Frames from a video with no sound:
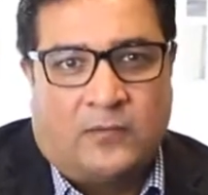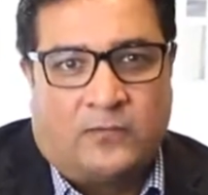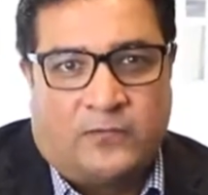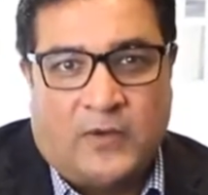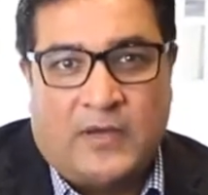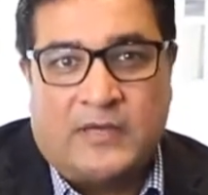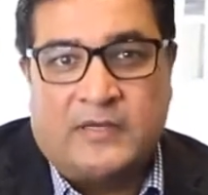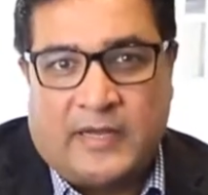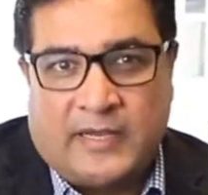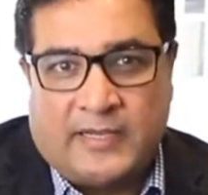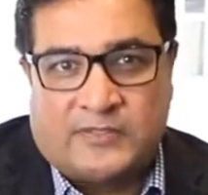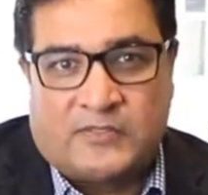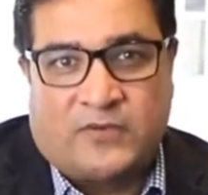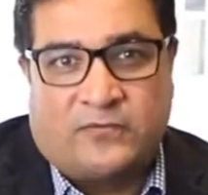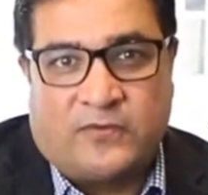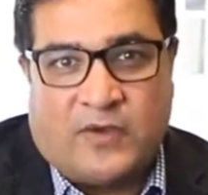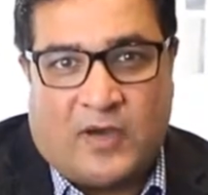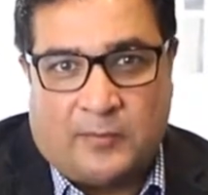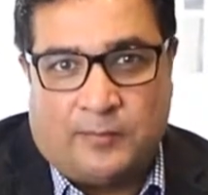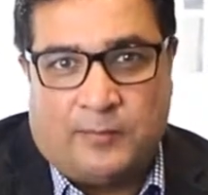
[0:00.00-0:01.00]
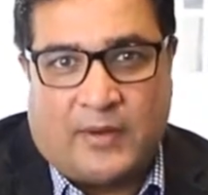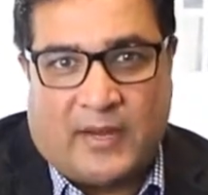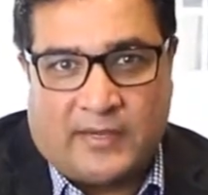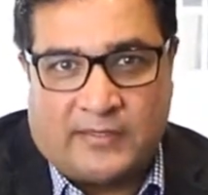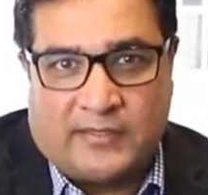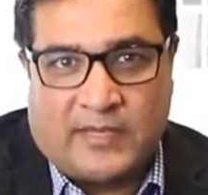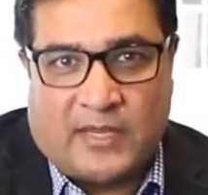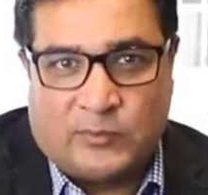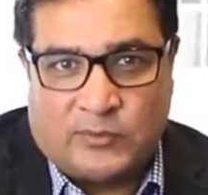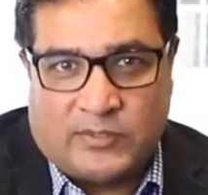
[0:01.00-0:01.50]
One is of
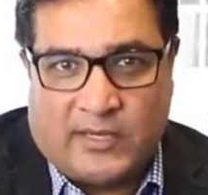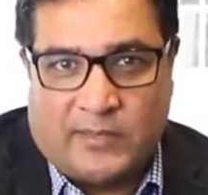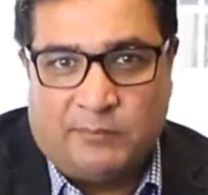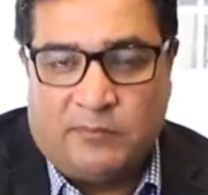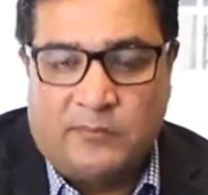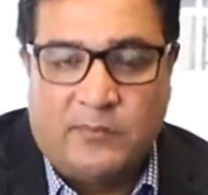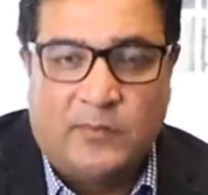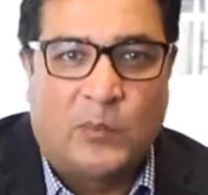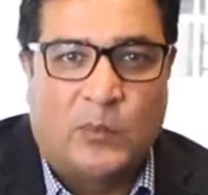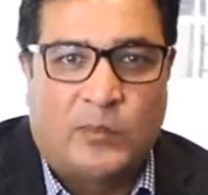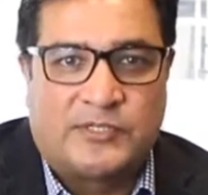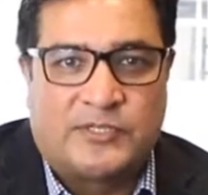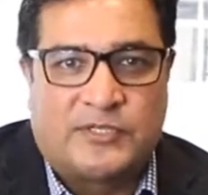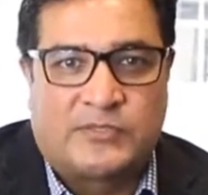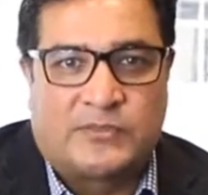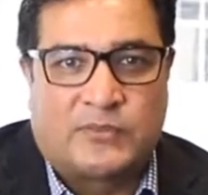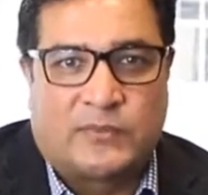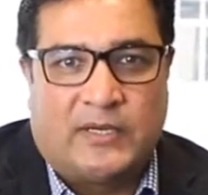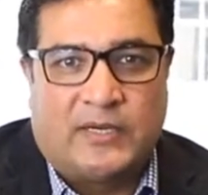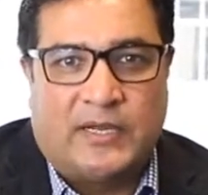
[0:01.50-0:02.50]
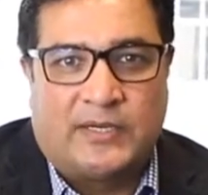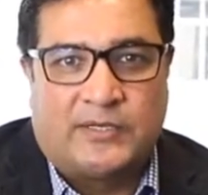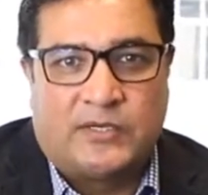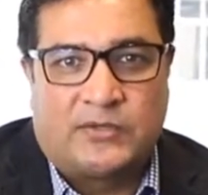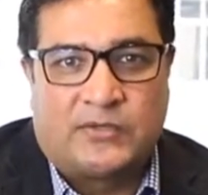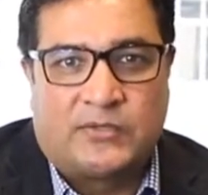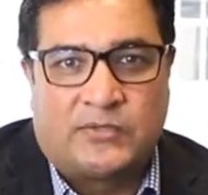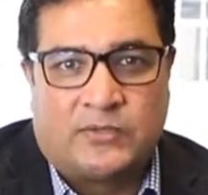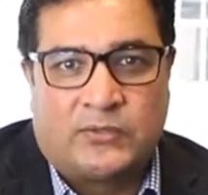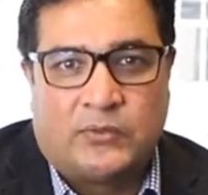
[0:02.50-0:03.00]
unplanned downtime, which is
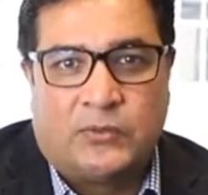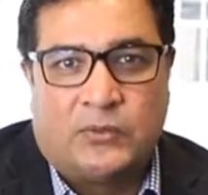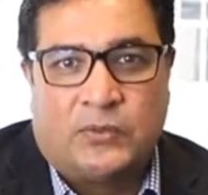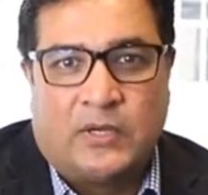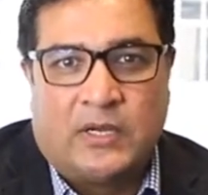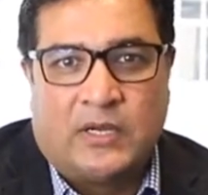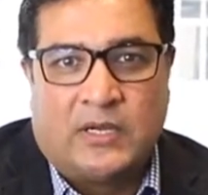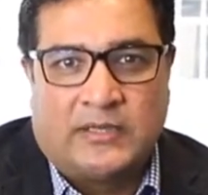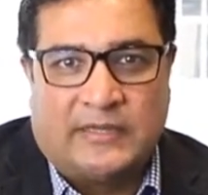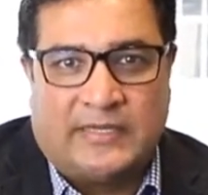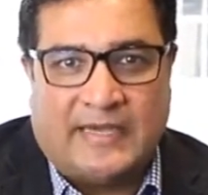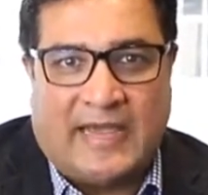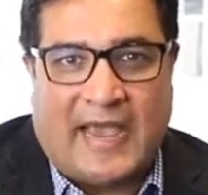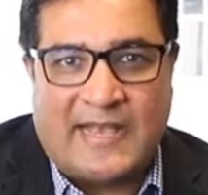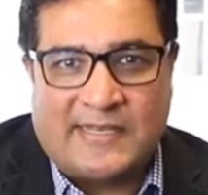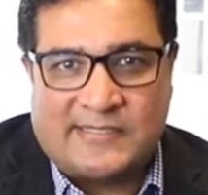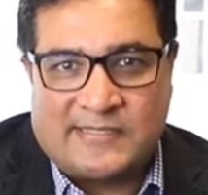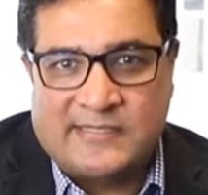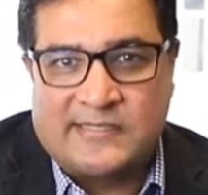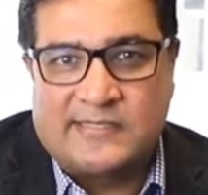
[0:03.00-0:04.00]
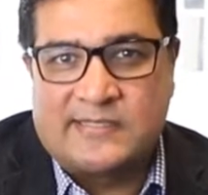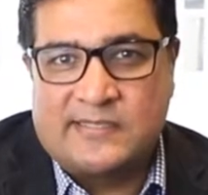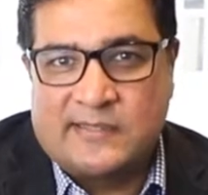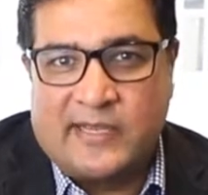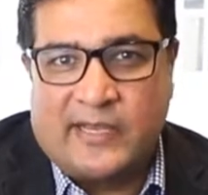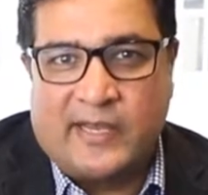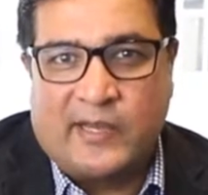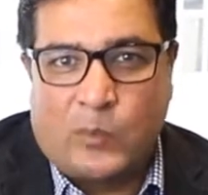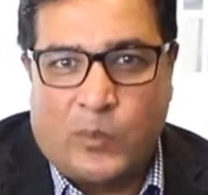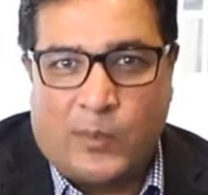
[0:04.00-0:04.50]
related to the assets and
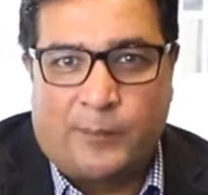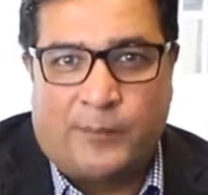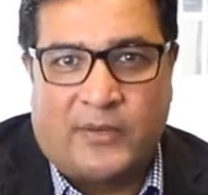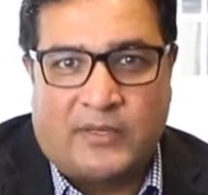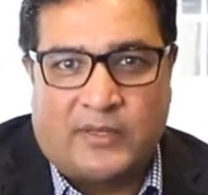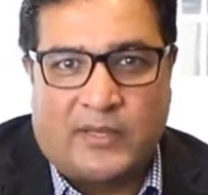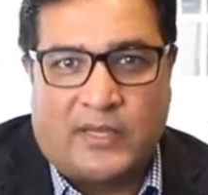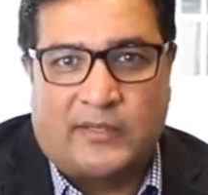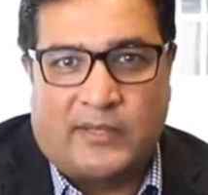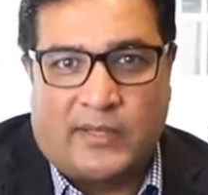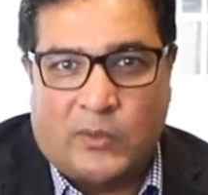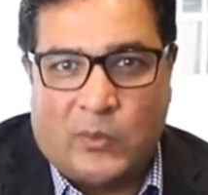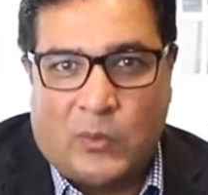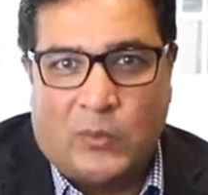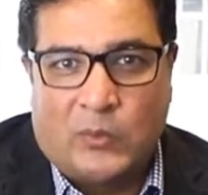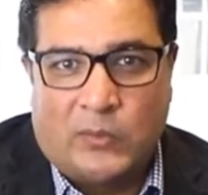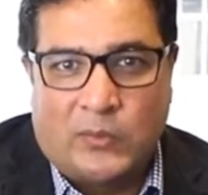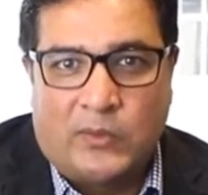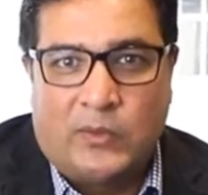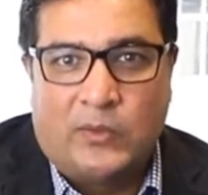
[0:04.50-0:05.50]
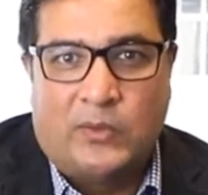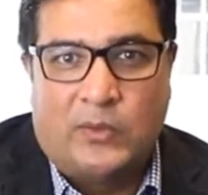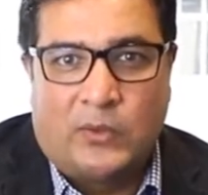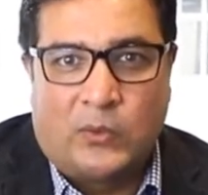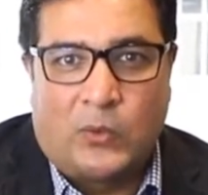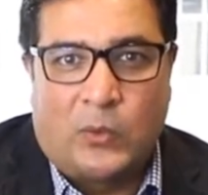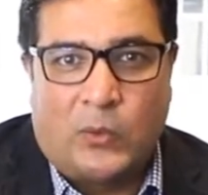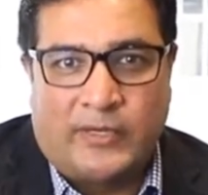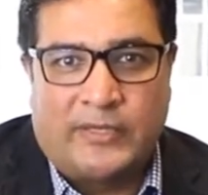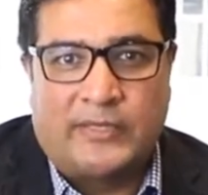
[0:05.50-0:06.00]
the equipment that they own
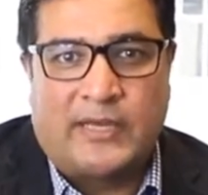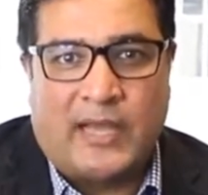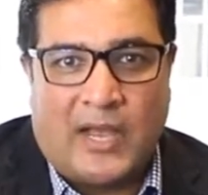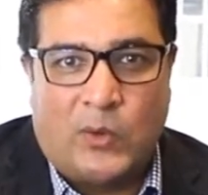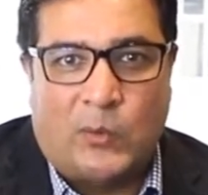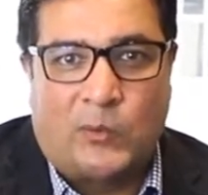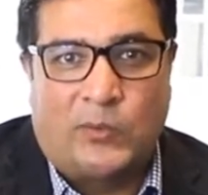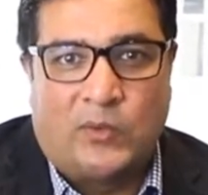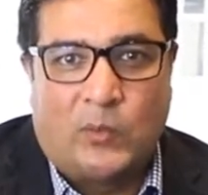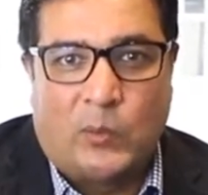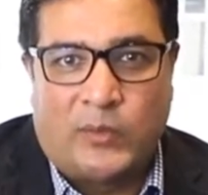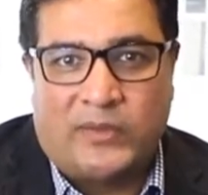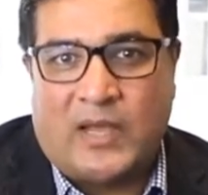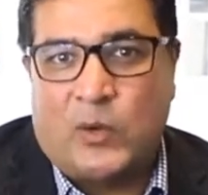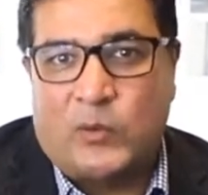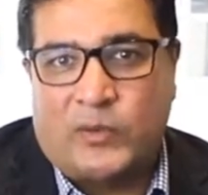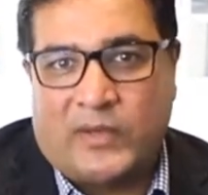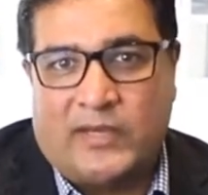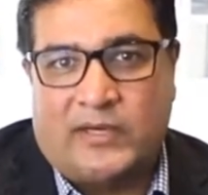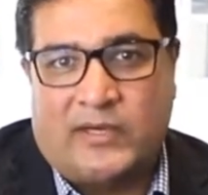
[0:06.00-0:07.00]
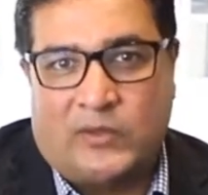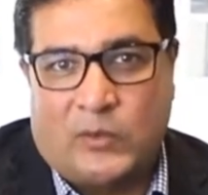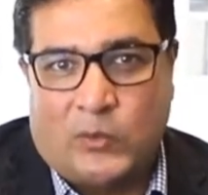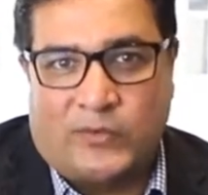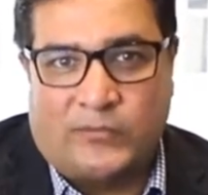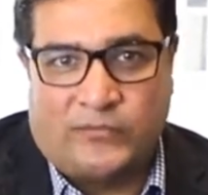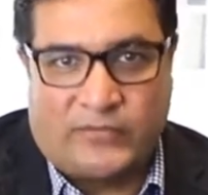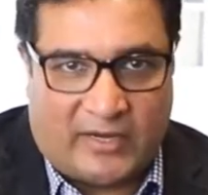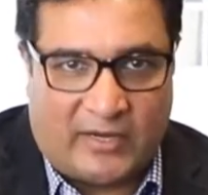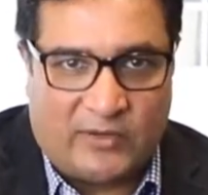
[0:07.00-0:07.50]
going down without any
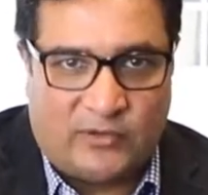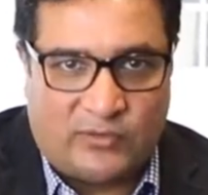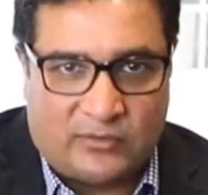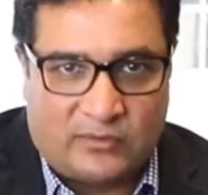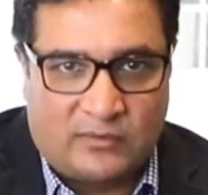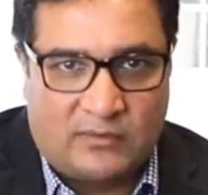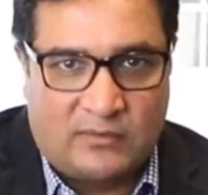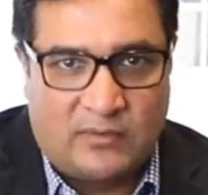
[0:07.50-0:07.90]
notification.